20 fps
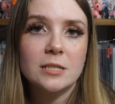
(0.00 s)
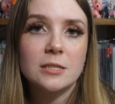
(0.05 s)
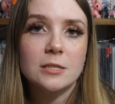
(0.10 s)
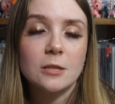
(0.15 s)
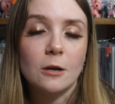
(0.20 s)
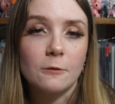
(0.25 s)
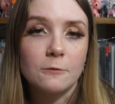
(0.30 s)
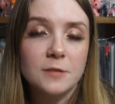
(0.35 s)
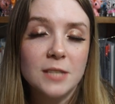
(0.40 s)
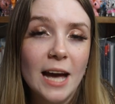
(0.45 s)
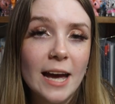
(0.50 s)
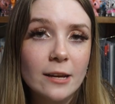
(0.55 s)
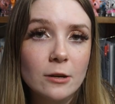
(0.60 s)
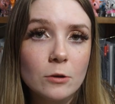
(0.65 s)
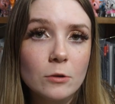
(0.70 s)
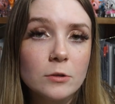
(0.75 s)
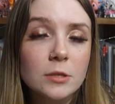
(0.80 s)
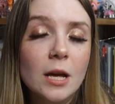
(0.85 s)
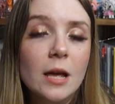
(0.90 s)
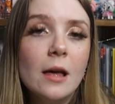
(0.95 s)
his
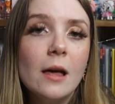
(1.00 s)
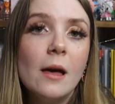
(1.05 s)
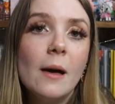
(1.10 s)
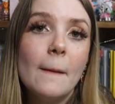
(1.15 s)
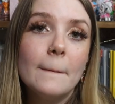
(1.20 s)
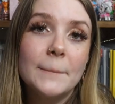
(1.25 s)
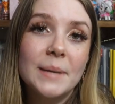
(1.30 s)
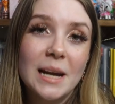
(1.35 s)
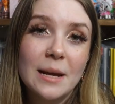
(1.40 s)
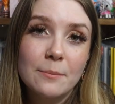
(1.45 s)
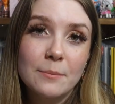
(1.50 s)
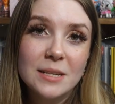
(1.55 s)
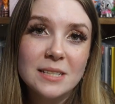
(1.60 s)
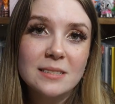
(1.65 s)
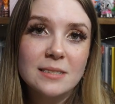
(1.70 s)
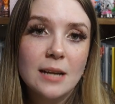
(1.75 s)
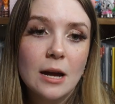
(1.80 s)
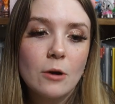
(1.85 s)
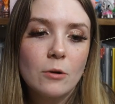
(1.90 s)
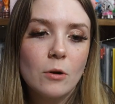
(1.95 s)
self-titled, but I
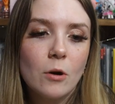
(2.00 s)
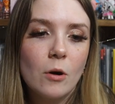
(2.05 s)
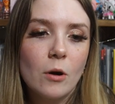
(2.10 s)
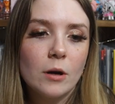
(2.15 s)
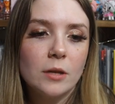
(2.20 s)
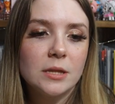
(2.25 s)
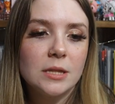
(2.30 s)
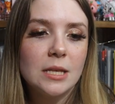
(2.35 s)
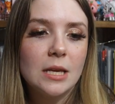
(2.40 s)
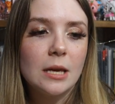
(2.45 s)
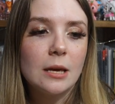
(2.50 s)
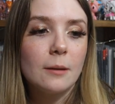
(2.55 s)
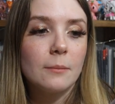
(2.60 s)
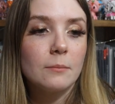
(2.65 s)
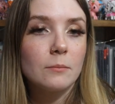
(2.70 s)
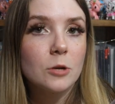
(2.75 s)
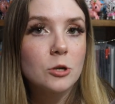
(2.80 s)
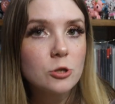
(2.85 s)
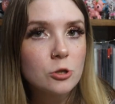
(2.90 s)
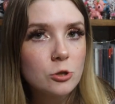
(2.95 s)
missed out on the
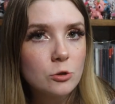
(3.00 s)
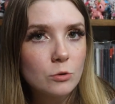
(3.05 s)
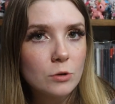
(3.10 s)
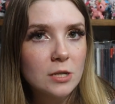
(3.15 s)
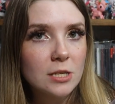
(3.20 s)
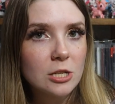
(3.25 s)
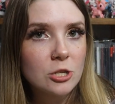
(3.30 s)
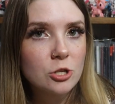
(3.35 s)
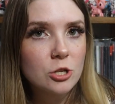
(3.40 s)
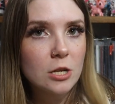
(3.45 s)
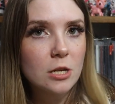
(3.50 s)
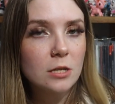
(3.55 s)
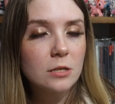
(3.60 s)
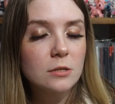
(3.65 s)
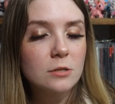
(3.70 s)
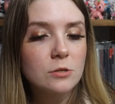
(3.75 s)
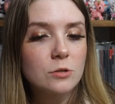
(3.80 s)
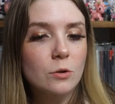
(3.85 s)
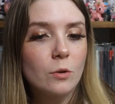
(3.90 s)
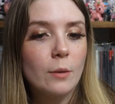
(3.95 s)
merch store
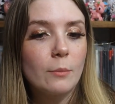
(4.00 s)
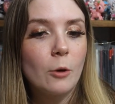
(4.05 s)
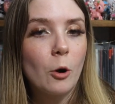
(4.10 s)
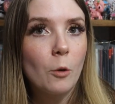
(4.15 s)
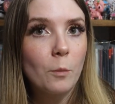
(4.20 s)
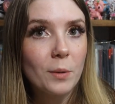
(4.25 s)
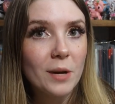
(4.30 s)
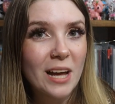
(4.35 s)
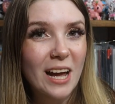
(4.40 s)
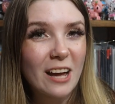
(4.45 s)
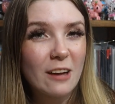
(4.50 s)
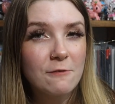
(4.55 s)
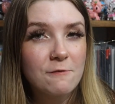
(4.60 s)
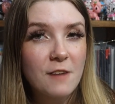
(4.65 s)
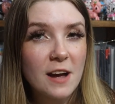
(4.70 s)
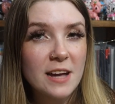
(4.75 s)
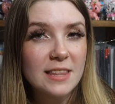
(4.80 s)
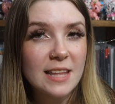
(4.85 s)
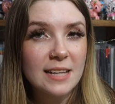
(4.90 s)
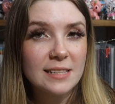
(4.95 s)
edition, so I'm hoping I can
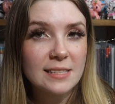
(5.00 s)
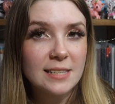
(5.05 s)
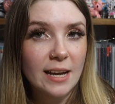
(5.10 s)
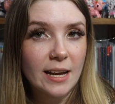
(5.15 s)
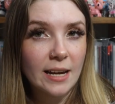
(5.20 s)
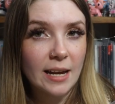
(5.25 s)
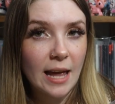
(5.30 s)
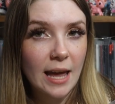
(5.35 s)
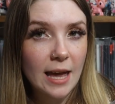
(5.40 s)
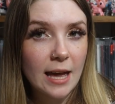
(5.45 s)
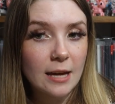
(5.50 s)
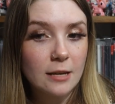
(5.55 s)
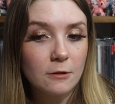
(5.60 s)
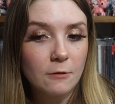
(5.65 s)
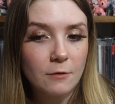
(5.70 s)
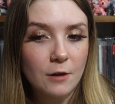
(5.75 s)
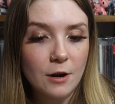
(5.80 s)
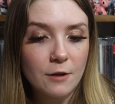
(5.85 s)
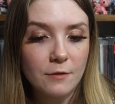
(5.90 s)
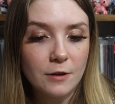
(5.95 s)
find that secondhand
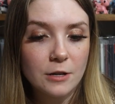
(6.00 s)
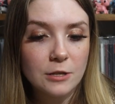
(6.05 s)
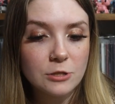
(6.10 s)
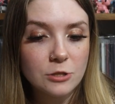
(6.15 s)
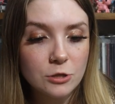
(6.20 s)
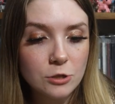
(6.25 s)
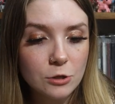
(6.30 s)
very, very